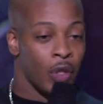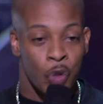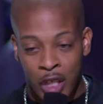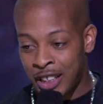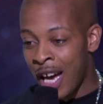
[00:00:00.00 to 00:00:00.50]

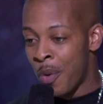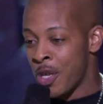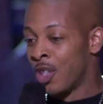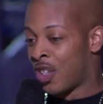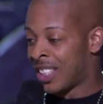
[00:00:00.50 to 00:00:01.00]
You can tell when
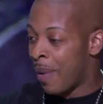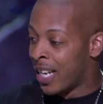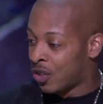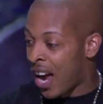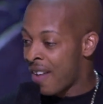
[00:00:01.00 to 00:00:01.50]
you don't trust
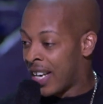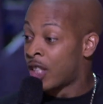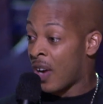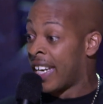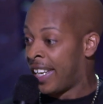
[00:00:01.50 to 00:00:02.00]
somebody driving, they
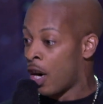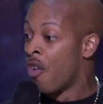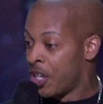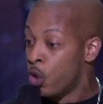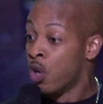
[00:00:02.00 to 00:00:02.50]
trying to get
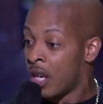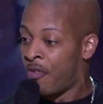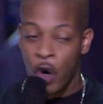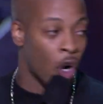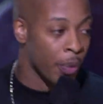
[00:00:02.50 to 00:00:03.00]
over and you looking
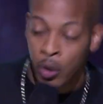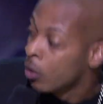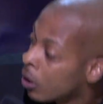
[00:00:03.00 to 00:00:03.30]
for them.